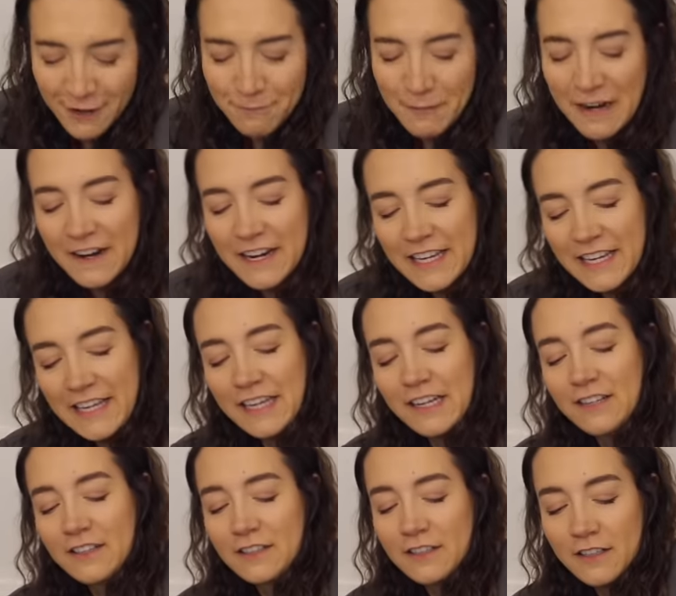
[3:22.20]
Mary
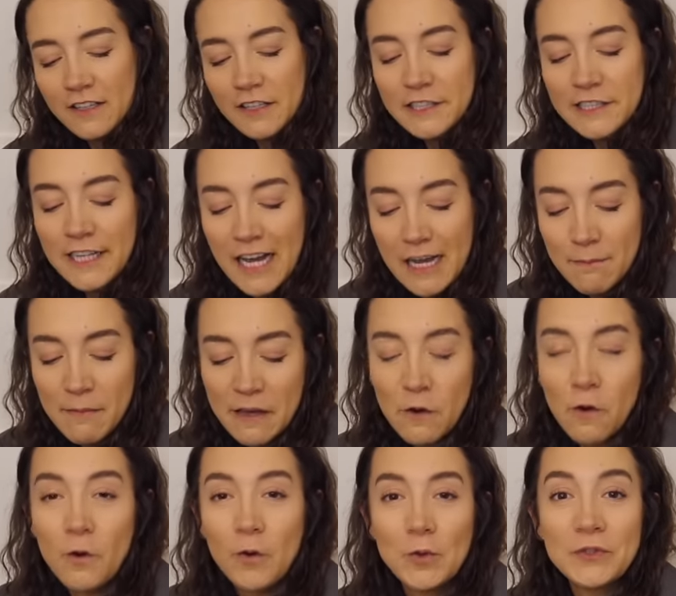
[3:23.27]
Kill climbing
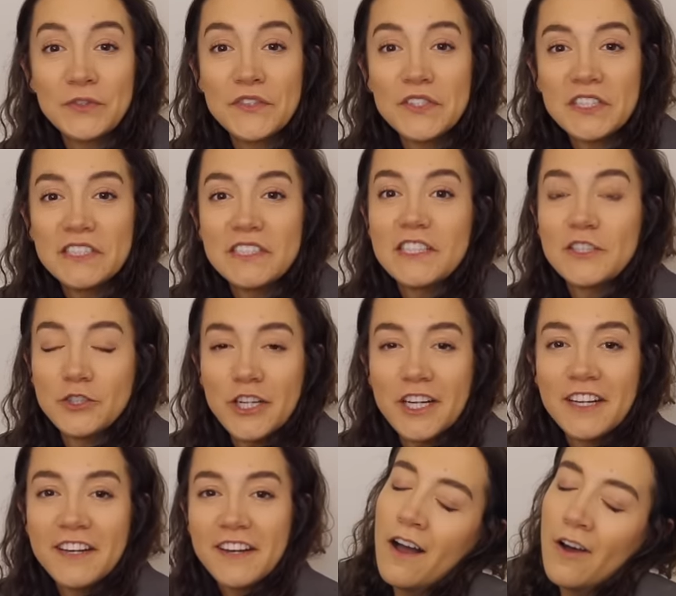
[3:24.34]
holds
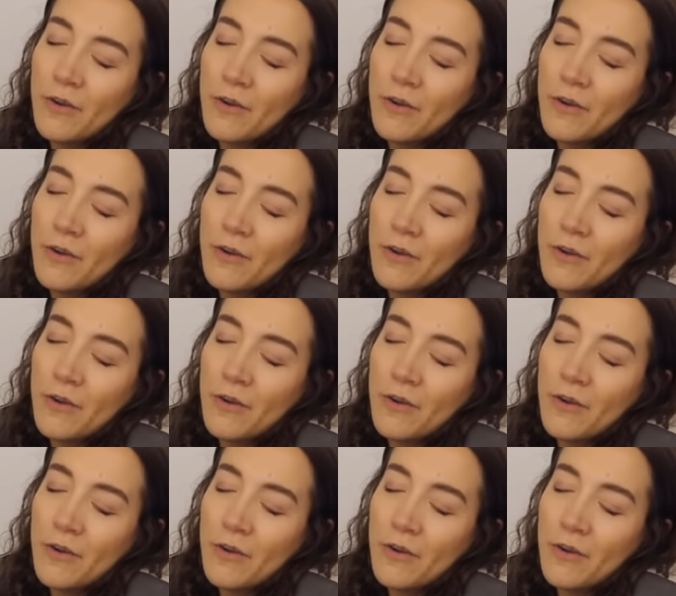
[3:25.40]
edition.